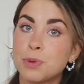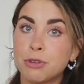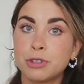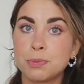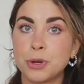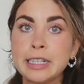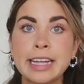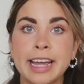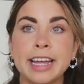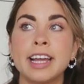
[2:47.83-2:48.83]
it's a beautiful spring
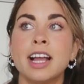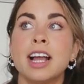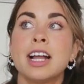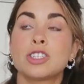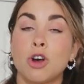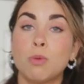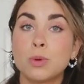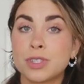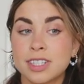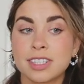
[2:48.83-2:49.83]
day. It's
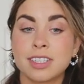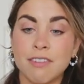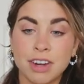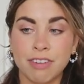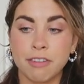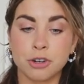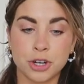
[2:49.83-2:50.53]
almost 75